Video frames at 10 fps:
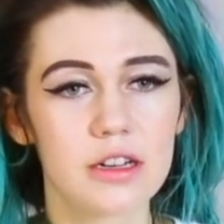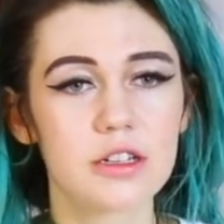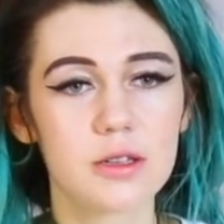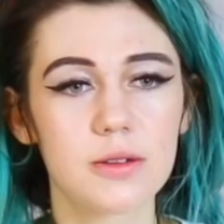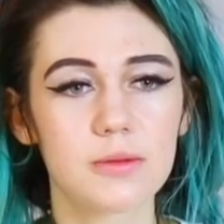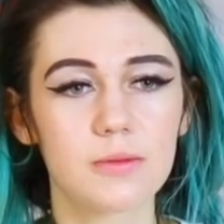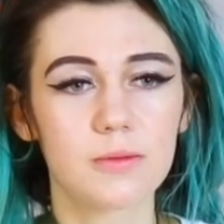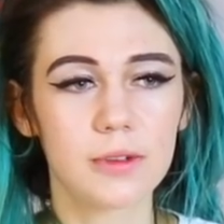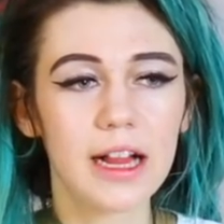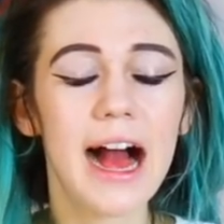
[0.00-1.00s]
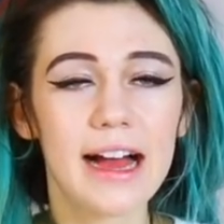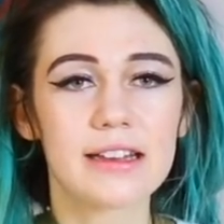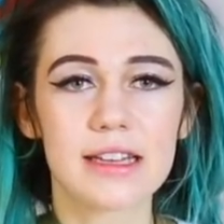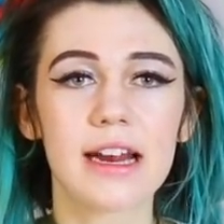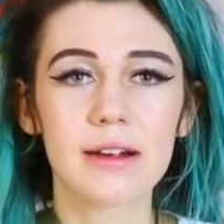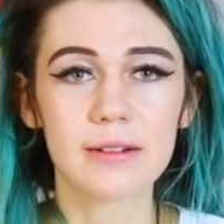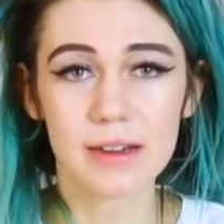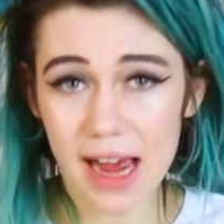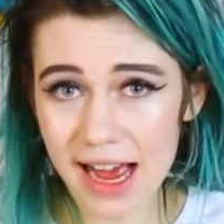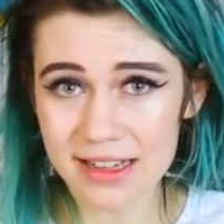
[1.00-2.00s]
Just relax. And I
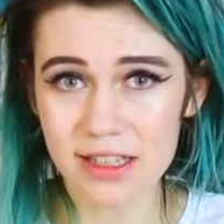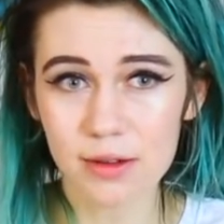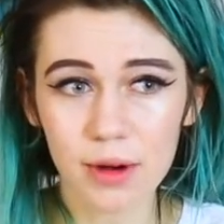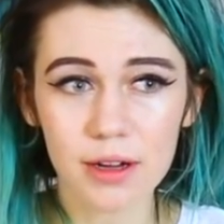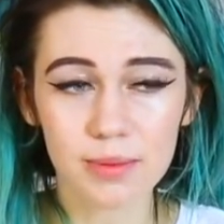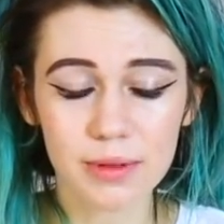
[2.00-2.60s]
ask you all to